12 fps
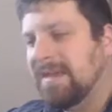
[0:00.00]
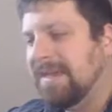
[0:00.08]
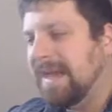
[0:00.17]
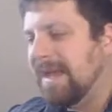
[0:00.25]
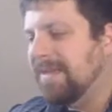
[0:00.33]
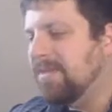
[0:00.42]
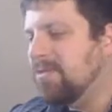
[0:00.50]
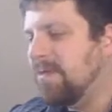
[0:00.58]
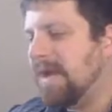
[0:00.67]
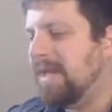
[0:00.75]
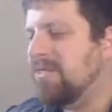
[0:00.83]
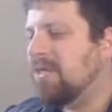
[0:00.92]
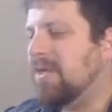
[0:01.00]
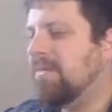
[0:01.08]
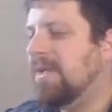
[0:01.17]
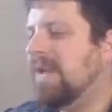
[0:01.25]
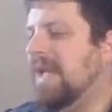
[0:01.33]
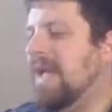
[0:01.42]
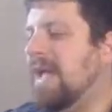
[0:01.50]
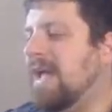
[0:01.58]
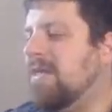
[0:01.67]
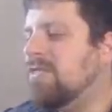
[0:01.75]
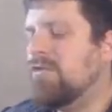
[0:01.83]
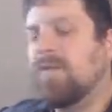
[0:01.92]
Gaia the Dragon Champion,
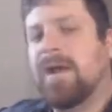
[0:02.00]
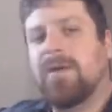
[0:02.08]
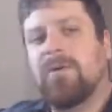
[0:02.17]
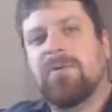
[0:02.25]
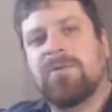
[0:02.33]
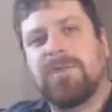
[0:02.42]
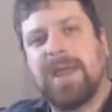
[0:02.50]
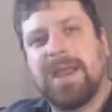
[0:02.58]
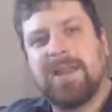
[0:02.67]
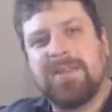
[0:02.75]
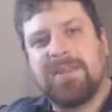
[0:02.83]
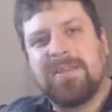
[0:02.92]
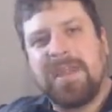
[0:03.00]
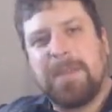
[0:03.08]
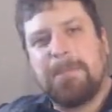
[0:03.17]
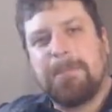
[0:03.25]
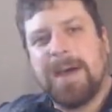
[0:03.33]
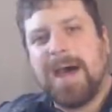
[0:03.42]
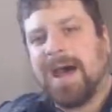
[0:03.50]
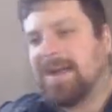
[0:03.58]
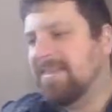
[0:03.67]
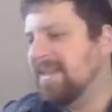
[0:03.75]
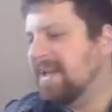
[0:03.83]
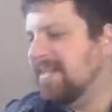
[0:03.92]
and Trihorn Dragon in the same
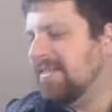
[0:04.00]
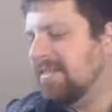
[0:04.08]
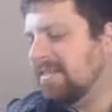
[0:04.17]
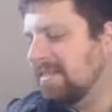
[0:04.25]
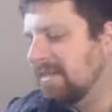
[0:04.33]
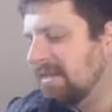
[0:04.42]
box. That's